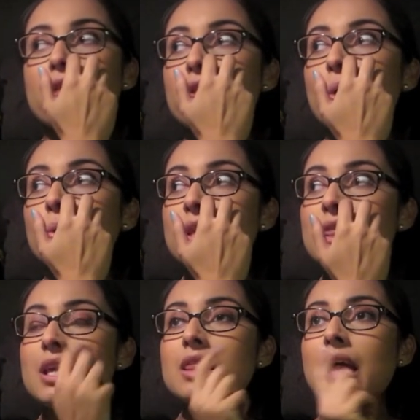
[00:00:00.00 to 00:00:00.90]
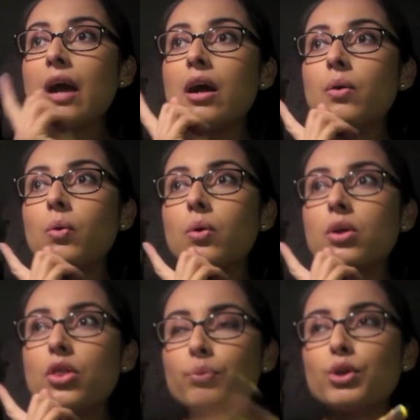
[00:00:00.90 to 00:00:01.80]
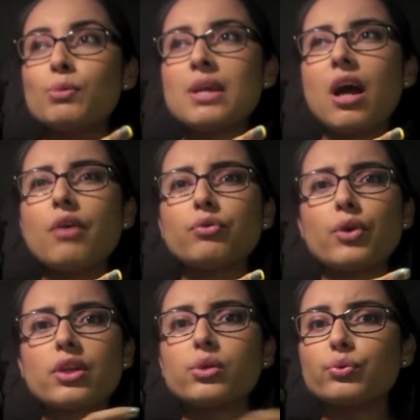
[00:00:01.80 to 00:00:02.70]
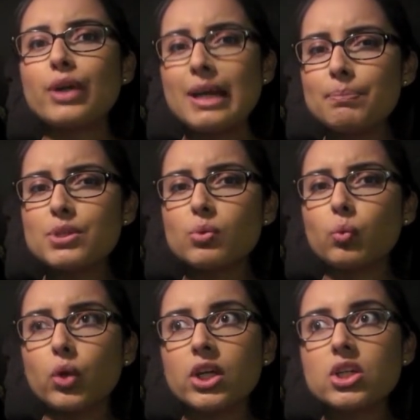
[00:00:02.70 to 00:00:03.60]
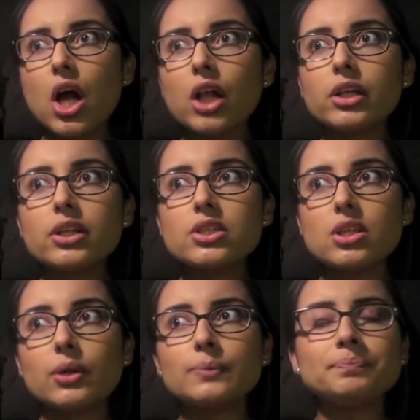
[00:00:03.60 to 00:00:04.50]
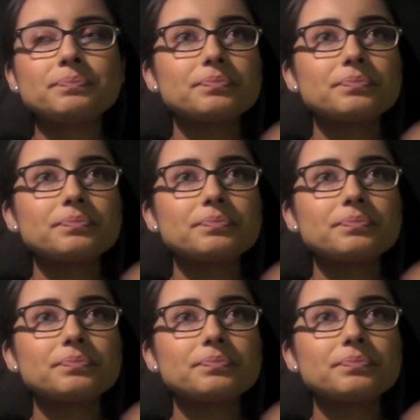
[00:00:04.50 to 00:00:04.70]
The only thing that threw me off were the grapes weren't a dollar, so